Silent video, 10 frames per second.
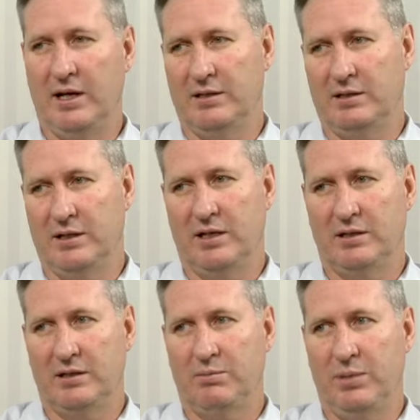has
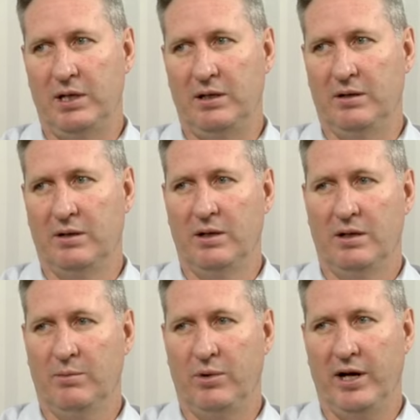just been,
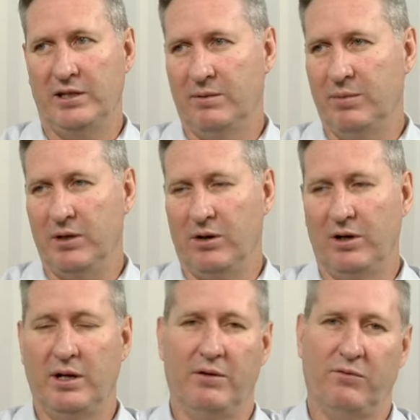the brakes have been
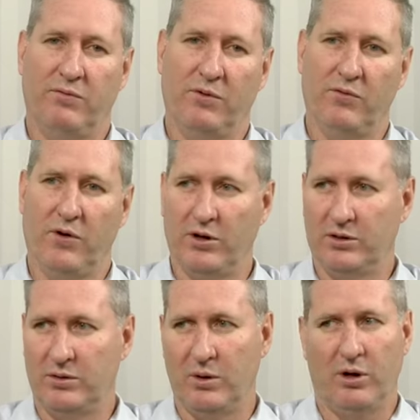on and for far
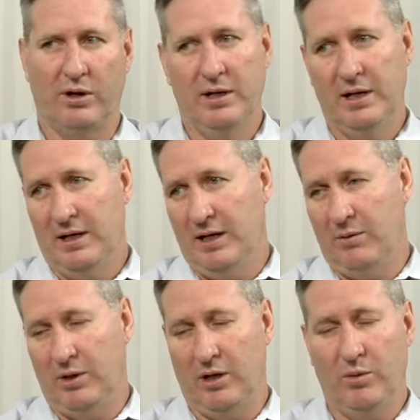too long,
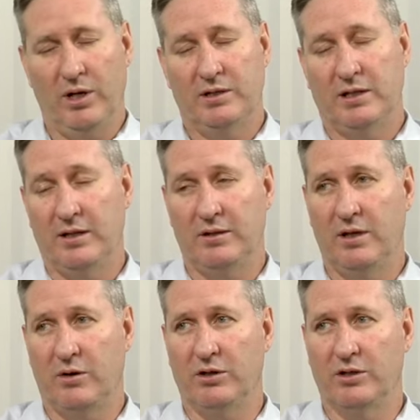and we know what it's done to
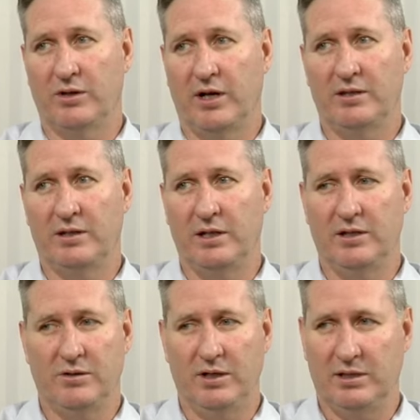the construction
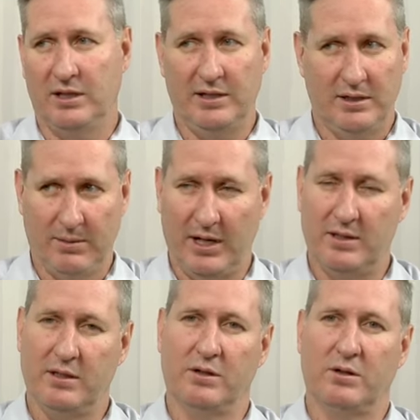industry. It's
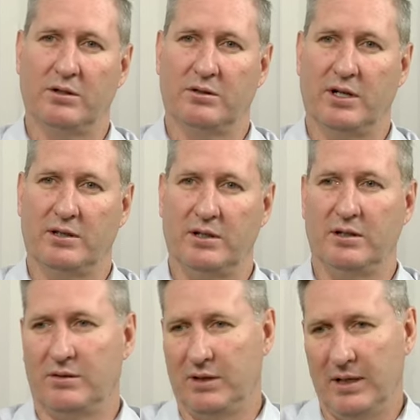decimated the construction
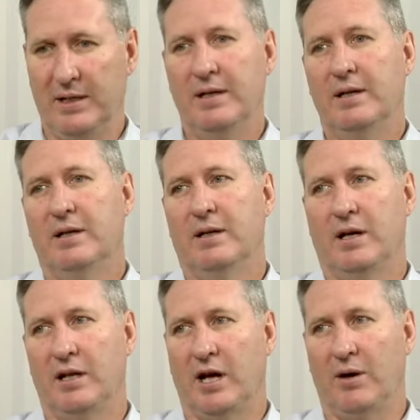industry,
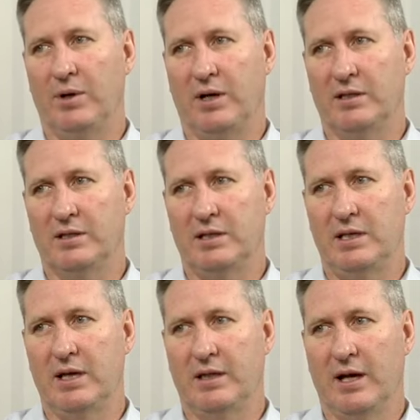and now we can see
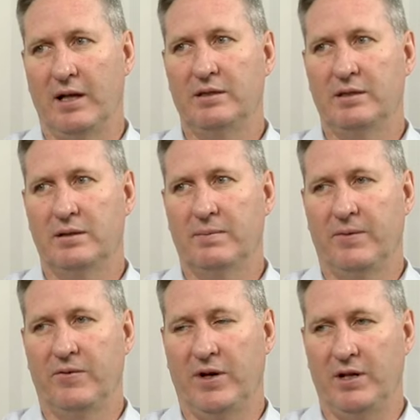that that
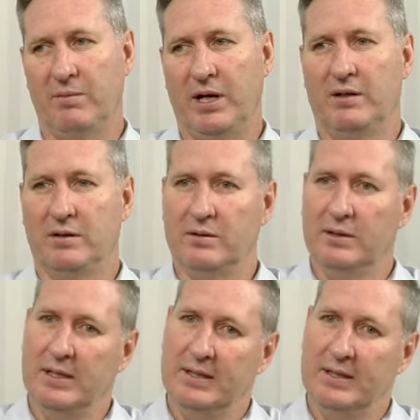fundamental